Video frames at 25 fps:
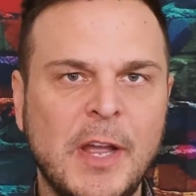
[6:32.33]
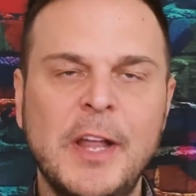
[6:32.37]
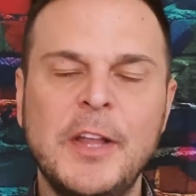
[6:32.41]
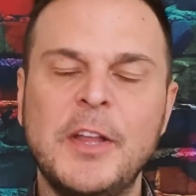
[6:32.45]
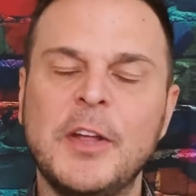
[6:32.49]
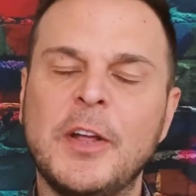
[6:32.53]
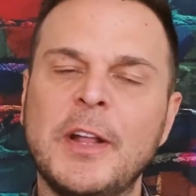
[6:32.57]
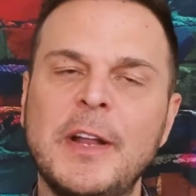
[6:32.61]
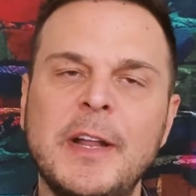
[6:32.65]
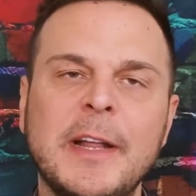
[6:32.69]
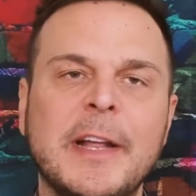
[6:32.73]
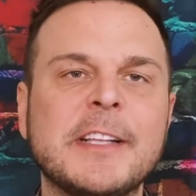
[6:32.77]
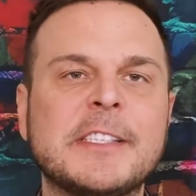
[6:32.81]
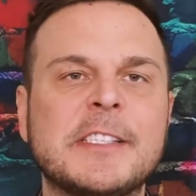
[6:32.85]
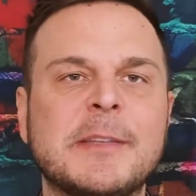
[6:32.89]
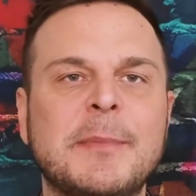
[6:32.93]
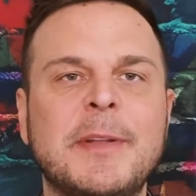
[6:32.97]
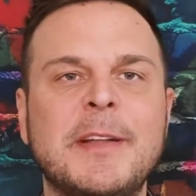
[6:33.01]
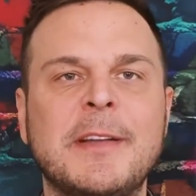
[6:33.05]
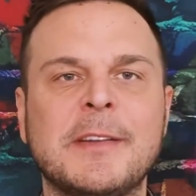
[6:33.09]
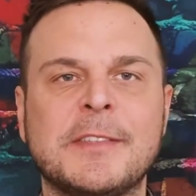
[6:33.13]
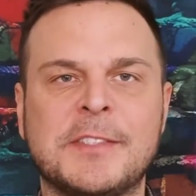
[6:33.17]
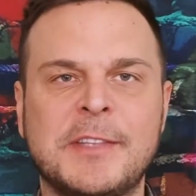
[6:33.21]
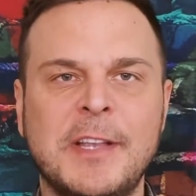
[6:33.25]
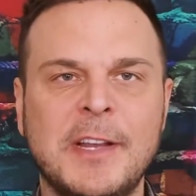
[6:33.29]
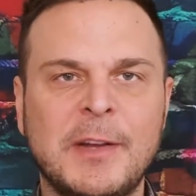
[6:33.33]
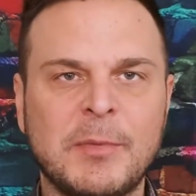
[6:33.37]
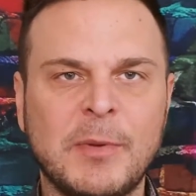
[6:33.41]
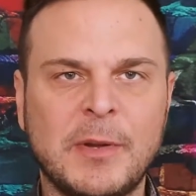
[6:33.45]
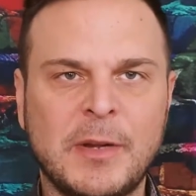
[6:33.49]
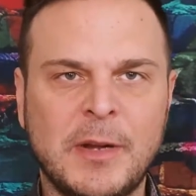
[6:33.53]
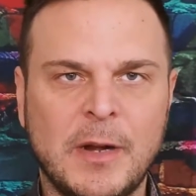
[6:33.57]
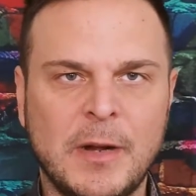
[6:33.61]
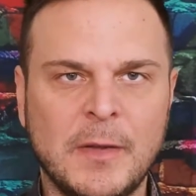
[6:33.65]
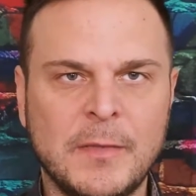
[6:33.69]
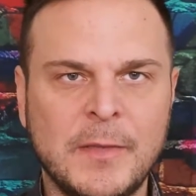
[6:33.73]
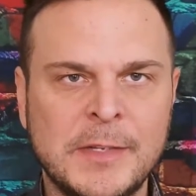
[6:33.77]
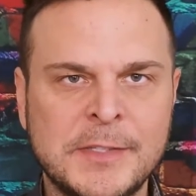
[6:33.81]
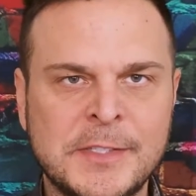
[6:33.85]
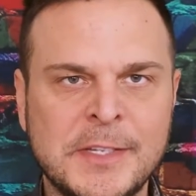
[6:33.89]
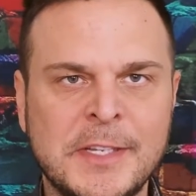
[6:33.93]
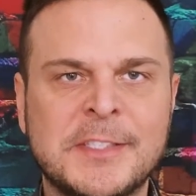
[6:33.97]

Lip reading: You're gonna get some in your sink regardless.